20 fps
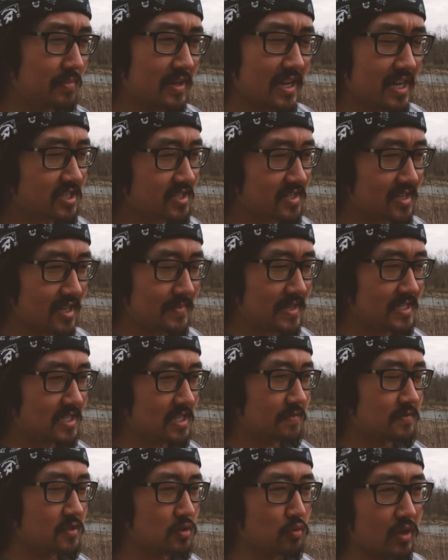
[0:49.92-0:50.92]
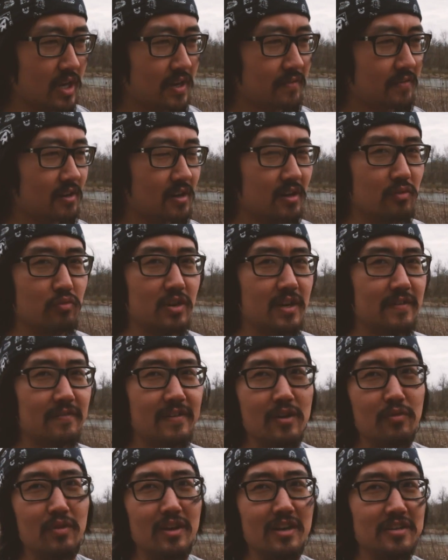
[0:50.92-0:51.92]
I just let myself do whatever
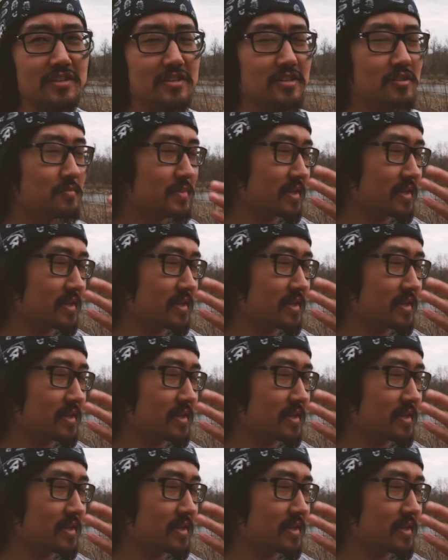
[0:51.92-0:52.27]
I wanted to do